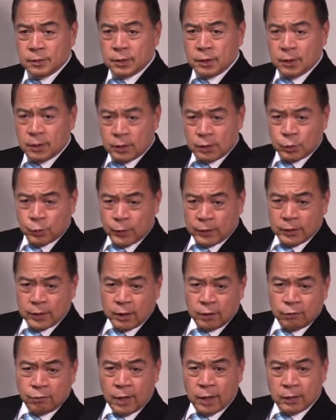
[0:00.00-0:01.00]
That's what
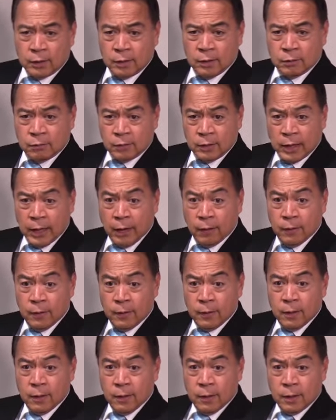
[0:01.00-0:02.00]
they're trying to do now.
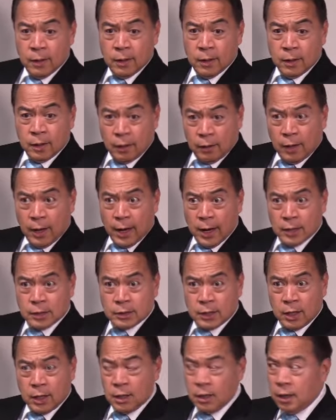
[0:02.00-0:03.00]
And they're
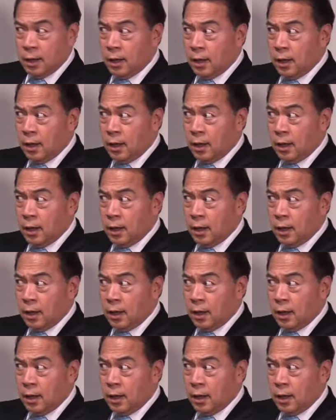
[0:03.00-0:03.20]
asking